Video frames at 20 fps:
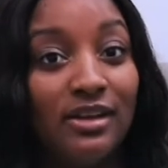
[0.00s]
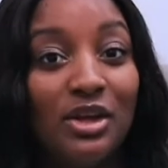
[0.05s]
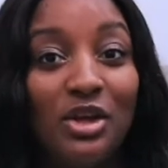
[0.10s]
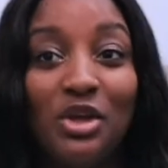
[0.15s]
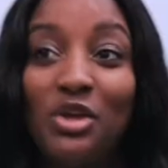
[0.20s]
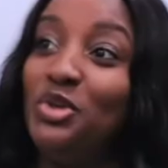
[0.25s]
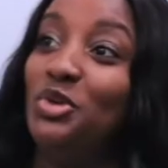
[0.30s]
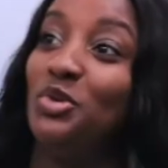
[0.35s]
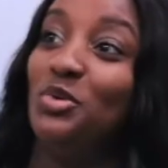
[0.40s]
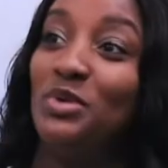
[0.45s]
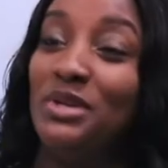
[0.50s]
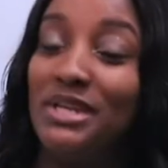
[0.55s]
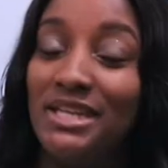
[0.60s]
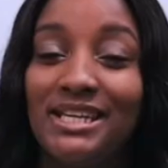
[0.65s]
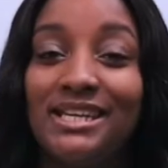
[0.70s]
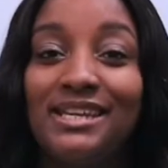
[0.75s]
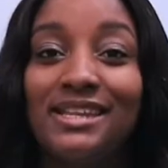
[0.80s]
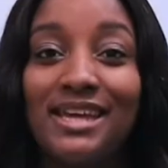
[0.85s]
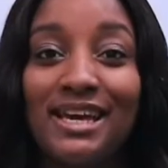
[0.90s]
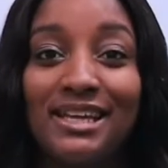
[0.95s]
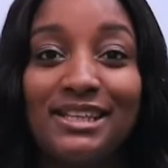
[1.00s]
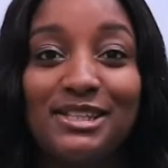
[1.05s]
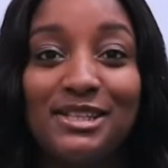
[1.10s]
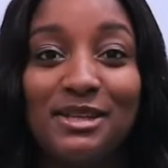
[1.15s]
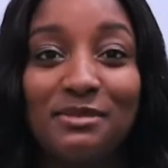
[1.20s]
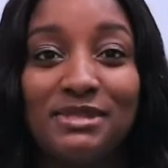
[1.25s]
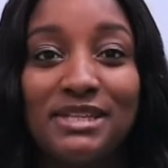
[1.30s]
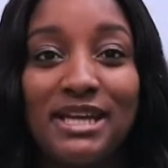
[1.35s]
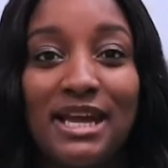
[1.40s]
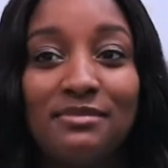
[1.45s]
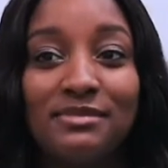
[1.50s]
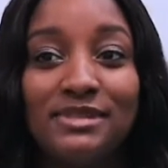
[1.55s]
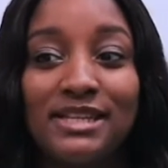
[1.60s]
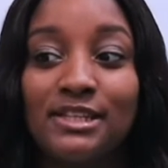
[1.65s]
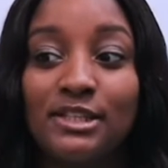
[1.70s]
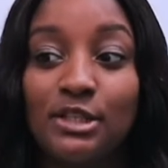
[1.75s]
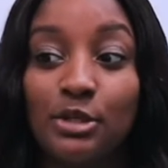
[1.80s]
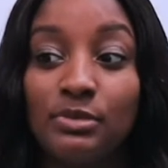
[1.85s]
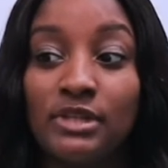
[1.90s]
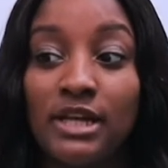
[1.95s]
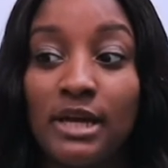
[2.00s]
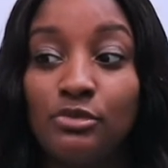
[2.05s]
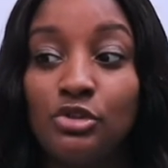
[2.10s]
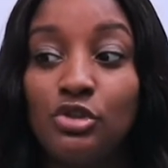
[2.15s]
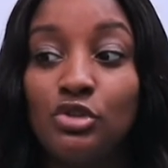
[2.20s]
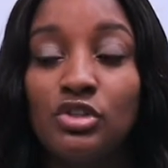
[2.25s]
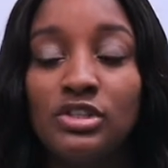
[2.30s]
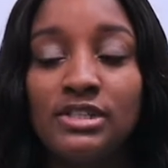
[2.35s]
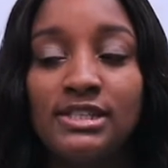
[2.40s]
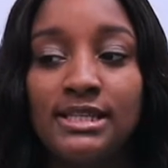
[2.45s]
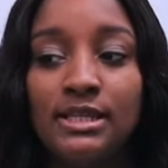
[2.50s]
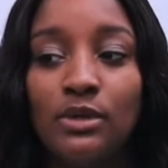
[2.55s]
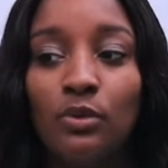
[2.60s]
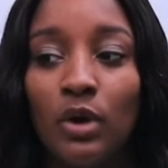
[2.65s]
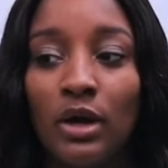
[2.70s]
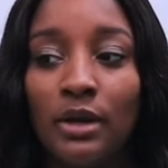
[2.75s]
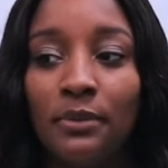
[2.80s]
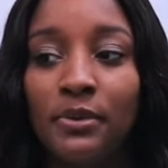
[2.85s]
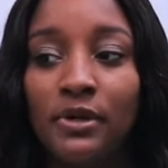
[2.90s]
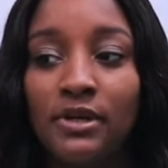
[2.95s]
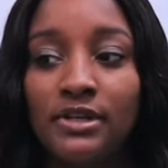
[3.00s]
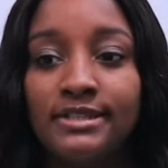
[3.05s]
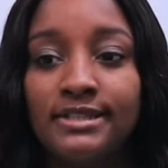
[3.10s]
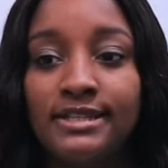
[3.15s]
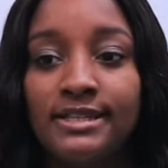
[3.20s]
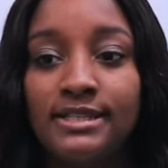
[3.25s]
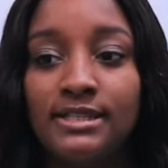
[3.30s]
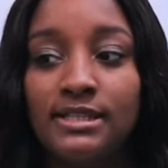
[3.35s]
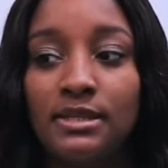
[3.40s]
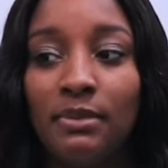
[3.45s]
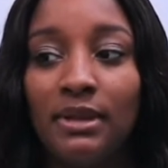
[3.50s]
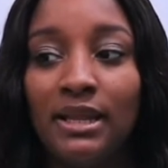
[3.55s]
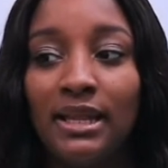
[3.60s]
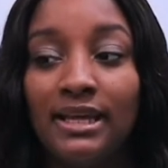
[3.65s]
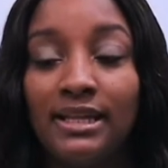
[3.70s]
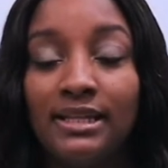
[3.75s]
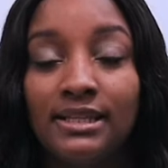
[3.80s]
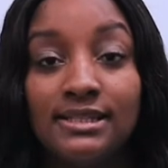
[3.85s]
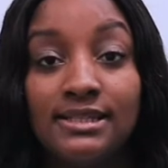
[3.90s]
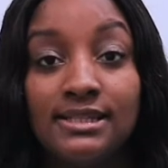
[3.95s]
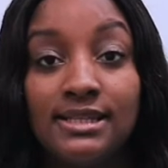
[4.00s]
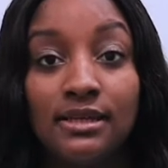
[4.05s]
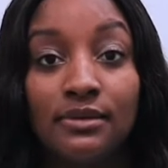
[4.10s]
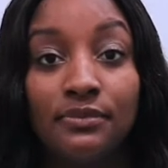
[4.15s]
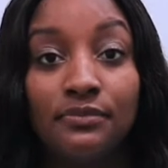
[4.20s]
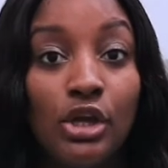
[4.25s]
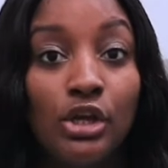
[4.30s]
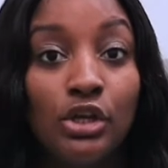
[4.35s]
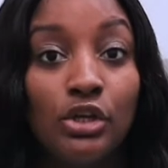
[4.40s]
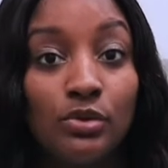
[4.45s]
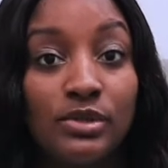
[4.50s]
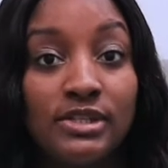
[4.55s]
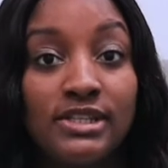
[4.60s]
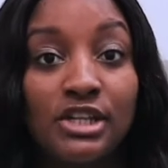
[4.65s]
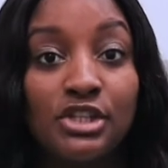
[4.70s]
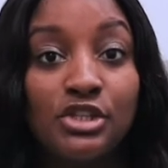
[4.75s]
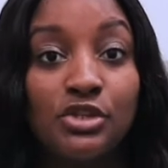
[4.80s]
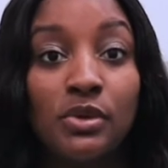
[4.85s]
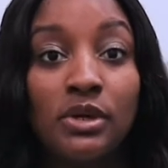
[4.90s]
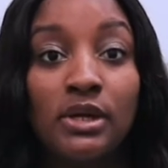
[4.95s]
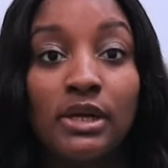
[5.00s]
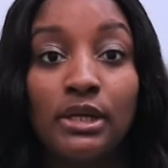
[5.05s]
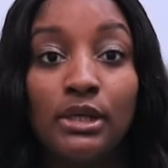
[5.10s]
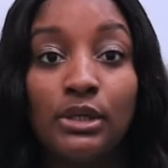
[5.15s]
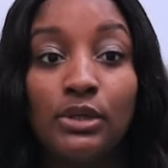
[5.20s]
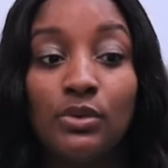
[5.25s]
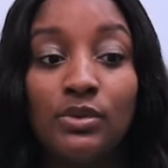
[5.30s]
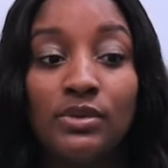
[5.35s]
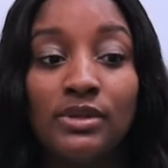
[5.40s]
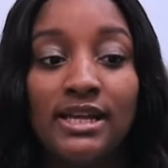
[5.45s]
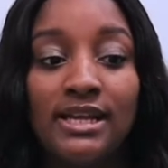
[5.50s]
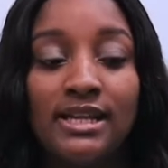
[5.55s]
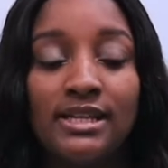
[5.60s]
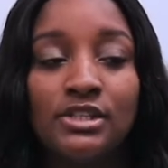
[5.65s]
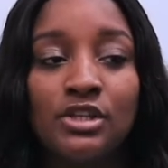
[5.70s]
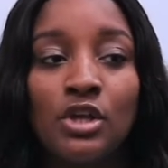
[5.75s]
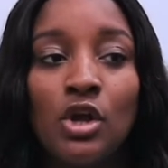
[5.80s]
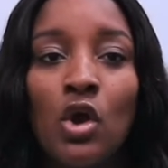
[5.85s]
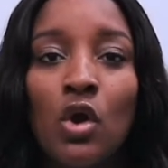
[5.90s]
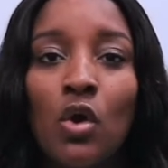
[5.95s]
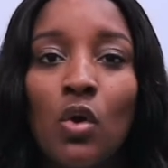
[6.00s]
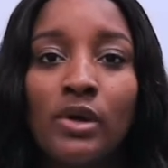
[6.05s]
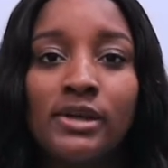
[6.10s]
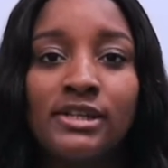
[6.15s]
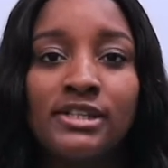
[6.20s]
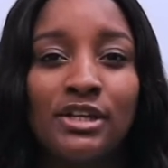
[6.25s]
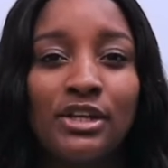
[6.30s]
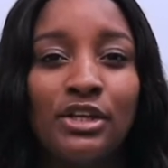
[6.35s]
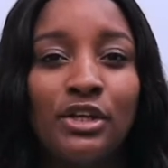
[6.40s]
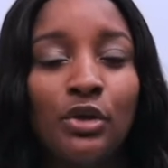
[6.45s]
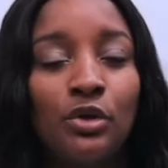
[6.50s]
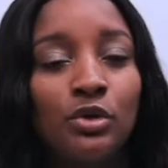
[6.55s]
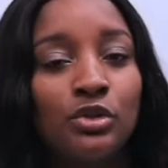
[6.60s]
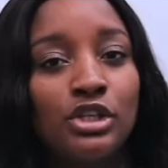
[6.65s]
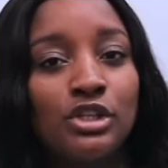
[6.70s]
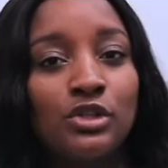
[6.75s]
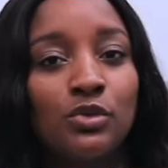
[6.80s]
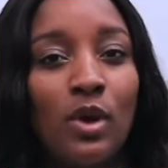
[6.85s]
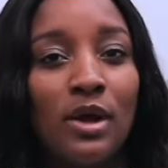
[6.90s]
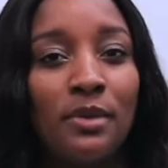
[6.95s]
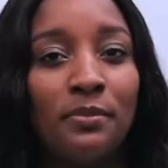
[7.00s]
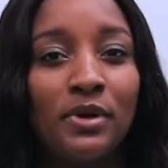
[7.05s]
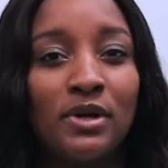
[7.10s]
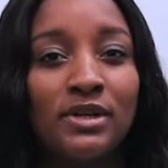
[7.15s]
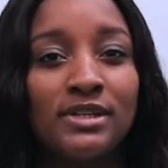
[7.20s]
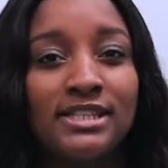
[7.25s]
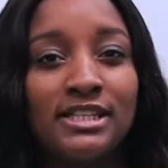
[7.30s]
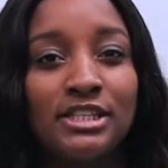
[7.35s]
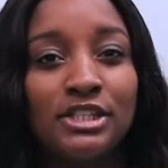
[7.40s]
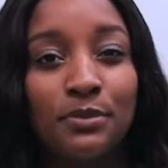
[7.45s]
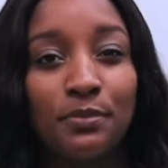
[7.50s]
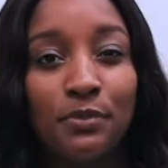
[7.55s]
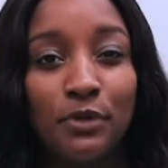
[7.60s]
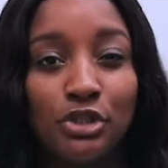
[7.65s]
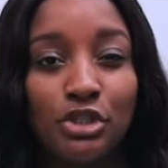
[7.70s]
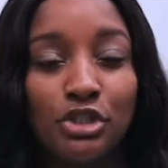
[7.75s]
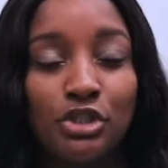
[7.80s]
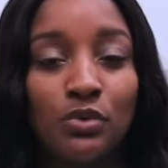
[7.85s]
You need that sometimes, and sometimes you just need one person to be like, listen, you said you were gonna do this, or you know, just one person to push you.